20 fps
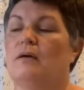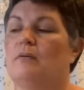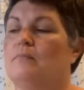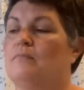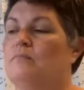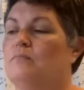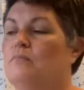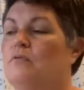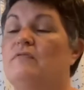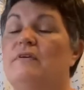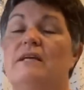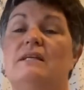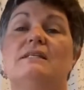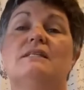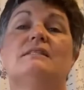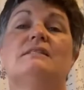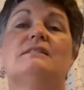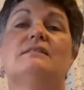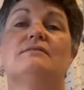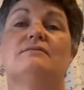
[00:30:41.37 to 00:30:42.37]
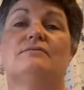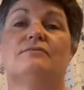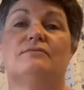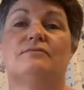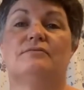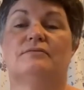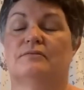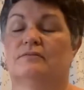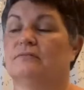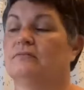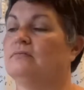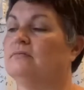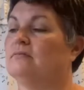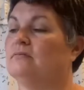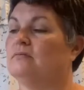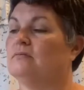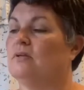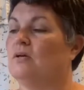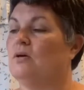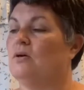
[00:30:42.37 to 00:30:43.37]
preventative
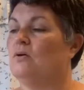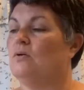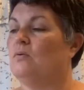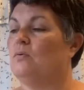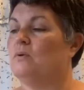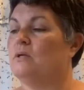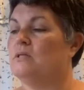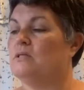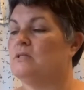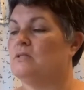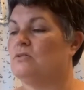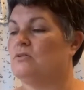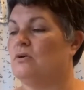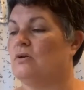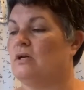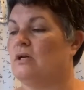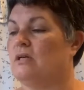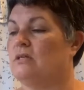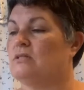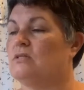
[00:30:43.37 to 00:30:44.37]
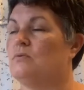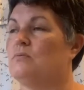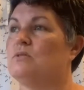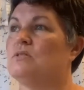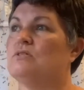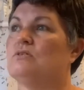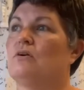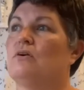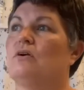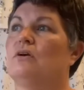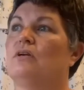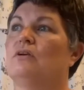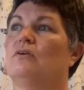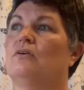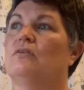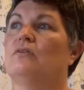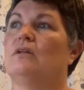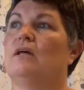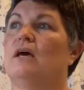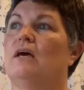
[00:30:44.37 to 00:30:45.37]
winter tonic. So we're starting
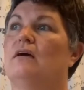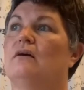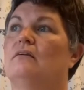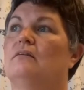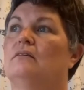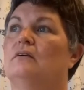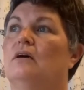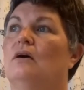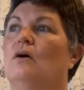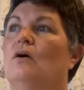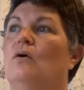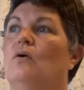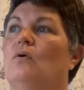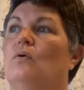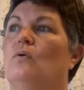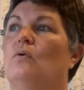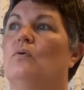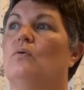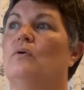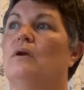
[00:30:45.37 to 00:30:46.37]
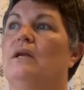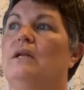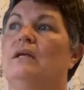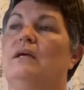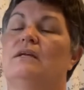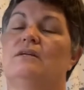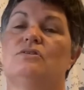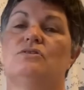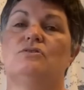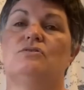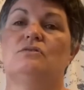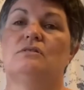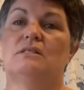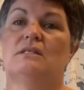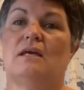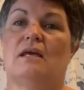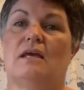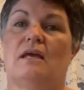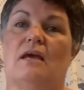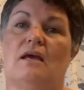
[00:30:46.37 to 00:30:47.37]
on that already, and as soon as
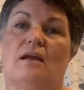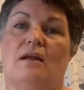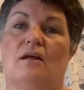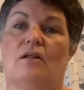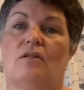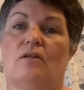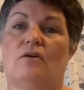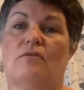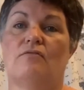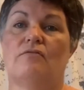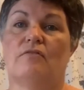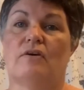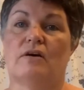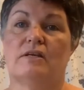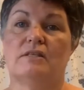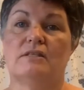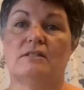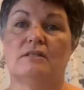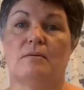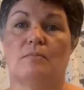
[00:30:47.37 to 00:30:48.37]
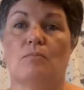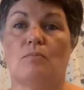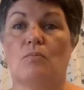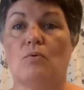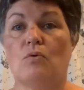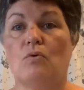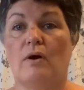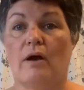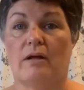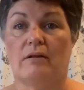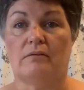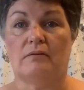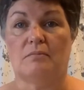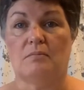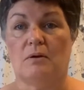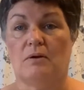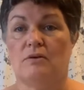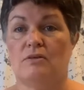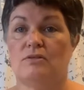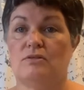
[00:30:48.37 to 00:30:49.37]
I can, I'll go and find some more
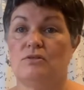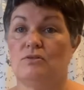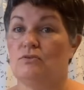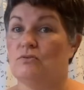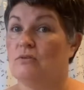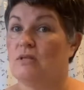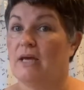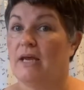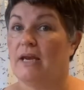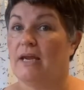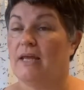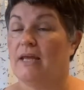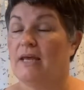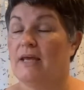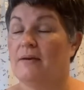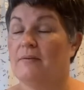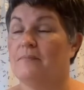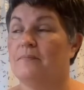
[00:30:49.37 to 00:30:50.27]
elderberries to do that again.